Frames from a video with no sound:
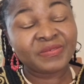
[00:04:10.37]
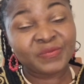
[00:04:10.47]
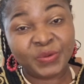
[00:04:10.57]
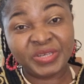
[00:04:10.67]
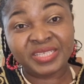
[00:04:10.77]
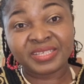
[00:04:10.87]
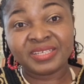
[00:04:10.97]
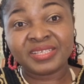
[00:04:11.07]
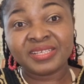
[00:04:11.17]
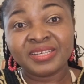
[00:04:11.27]
For
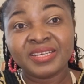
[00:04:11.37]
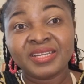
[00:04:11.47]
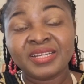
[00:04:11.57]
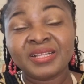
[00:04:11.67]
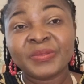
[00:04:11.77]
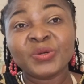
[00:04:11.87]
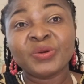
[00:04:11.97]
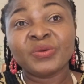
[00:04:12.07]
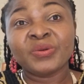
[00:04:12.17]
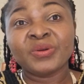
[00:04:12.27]
instance,
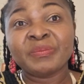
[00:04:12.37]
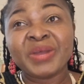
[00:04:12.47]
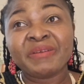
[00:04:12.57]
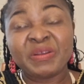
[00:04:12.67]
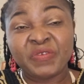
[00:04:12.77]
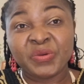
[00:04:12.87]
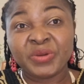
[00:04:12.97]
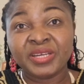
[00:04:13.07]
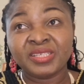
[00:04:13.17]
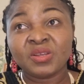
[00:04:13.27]
my
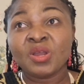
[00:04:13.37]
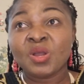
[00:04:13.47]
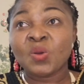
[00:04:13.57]
referees,